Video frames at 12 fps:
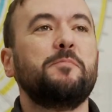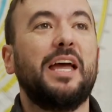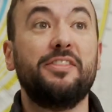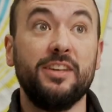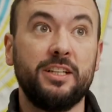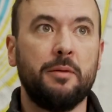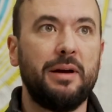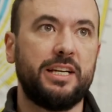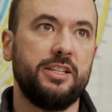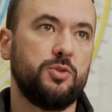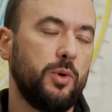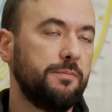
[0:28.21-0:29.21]
and then come back
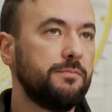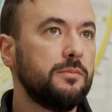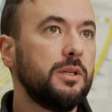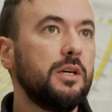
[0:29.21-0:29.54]
to this one.